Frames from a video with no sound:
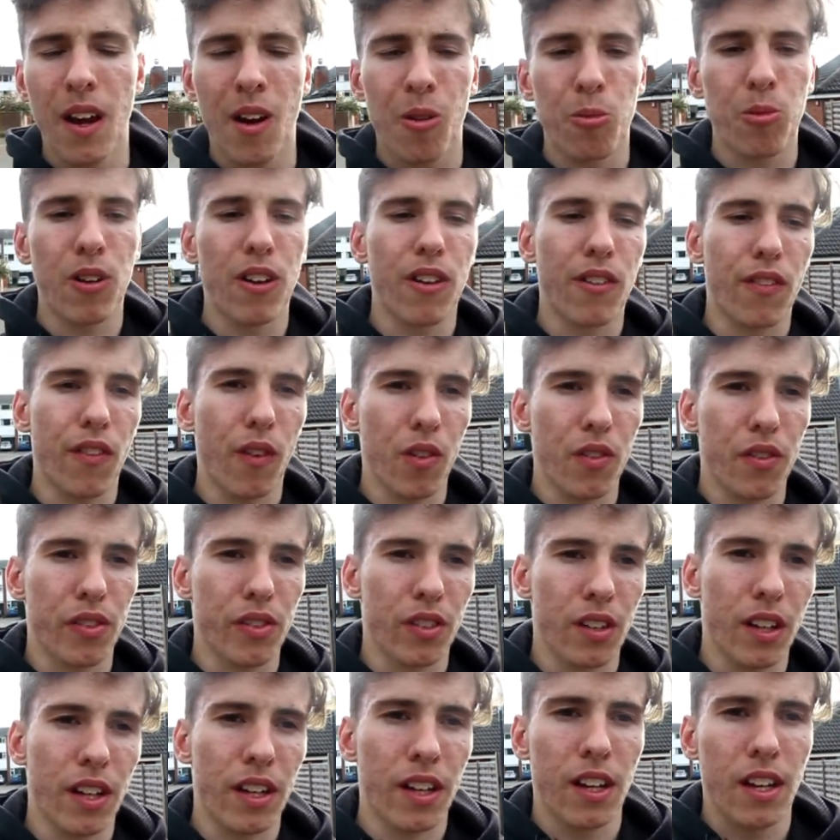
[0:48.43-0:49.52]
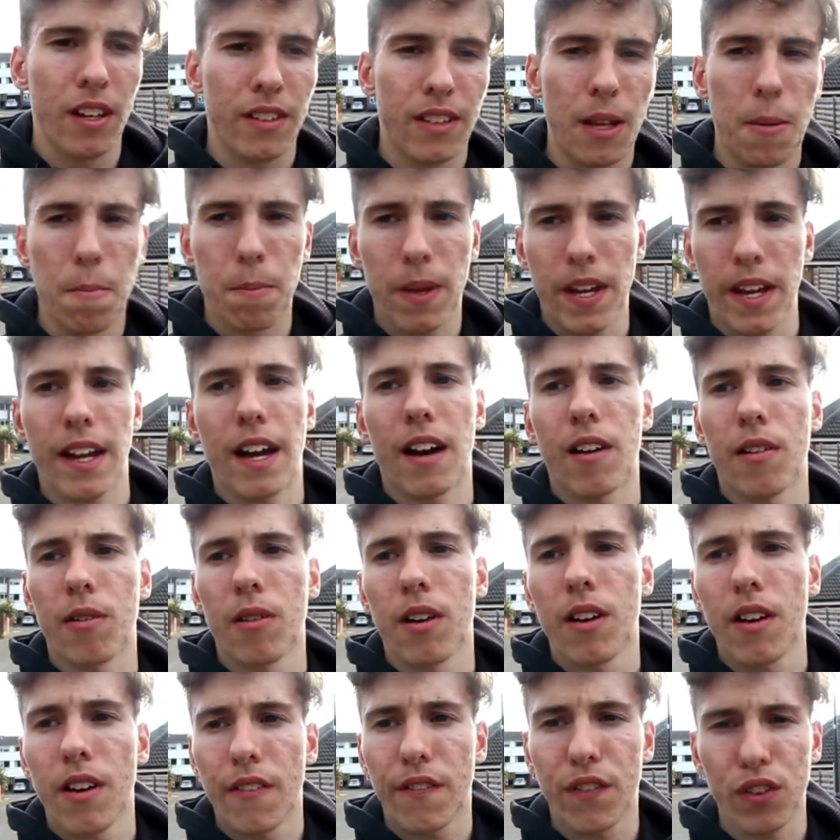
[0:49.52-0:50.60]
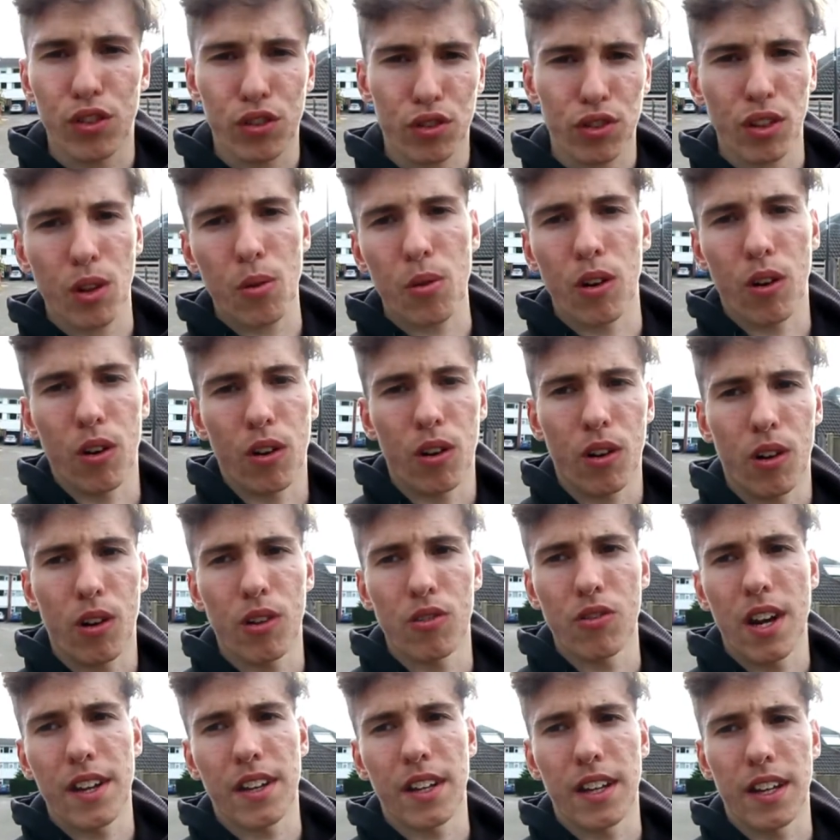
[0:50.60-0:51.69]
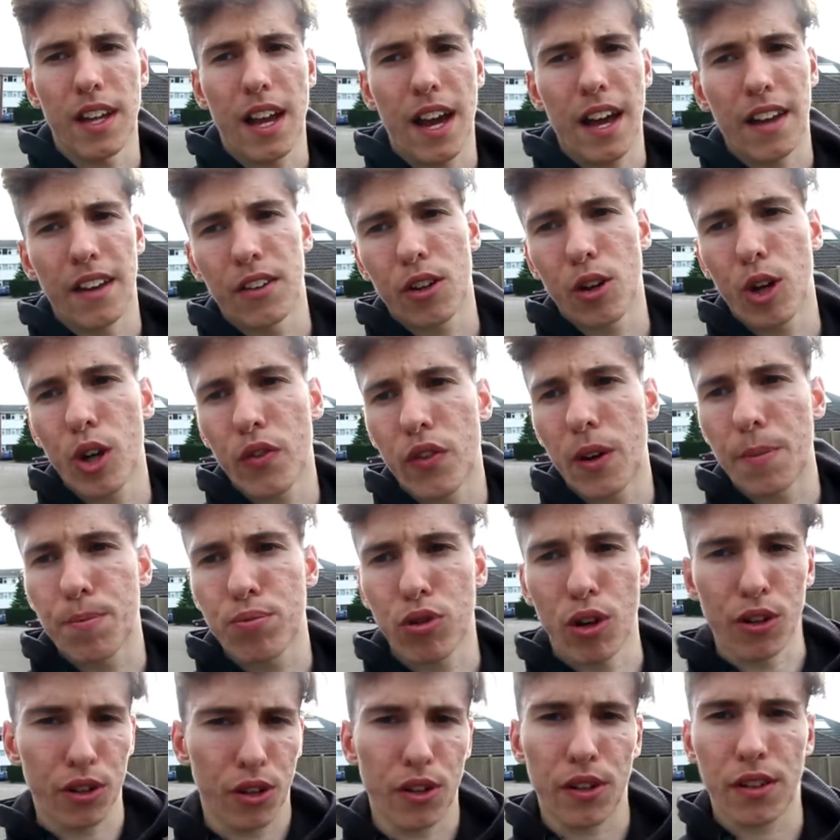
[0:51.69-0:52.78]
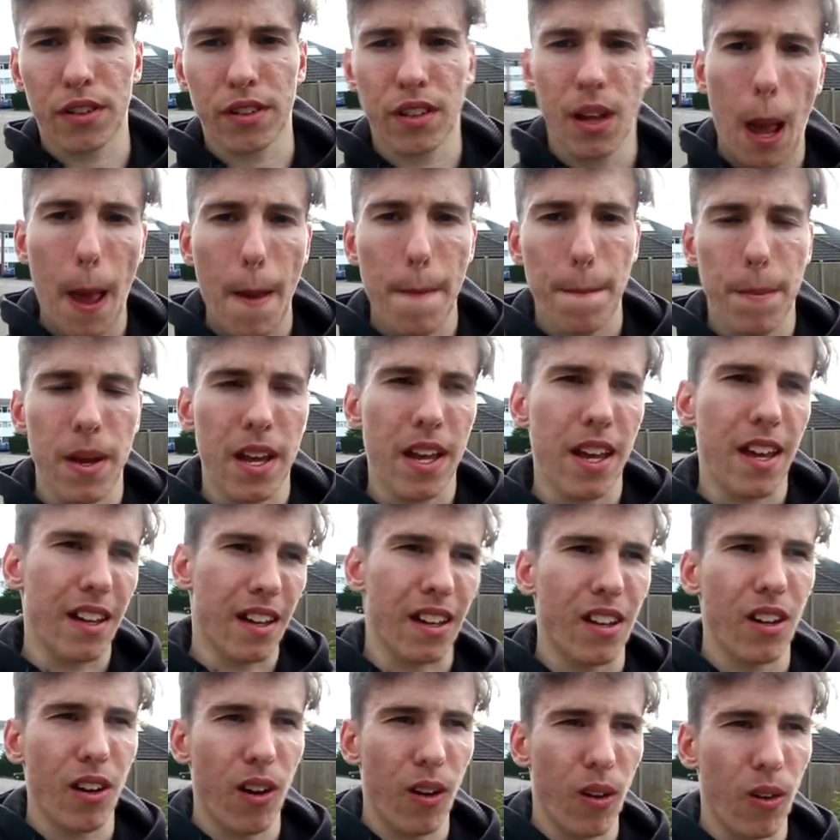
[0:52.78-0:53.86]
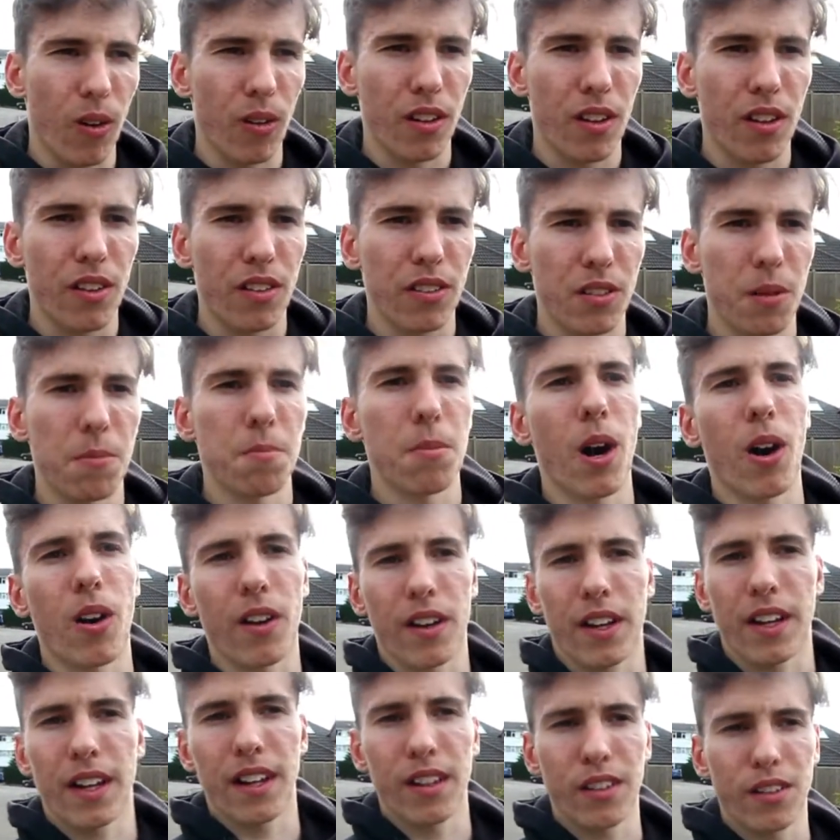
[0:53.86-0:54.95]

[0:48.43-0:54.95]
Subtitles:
with obviously them being out for so long already and other products being on the market?